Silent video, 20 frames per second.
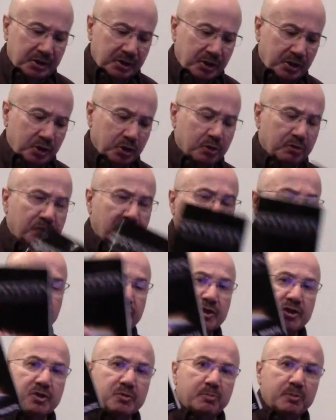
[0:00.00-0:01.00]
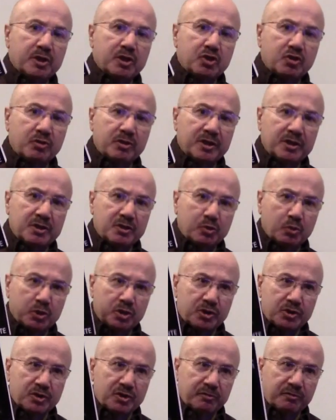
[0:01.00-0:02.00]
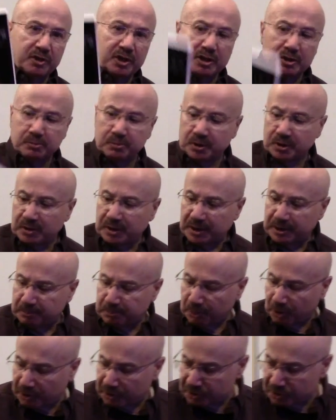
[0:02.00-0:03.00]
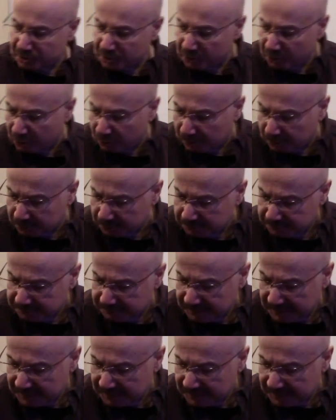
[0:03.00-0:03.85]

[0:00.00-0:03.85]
the Universe's Mysteries, which is available at Barnes and Noble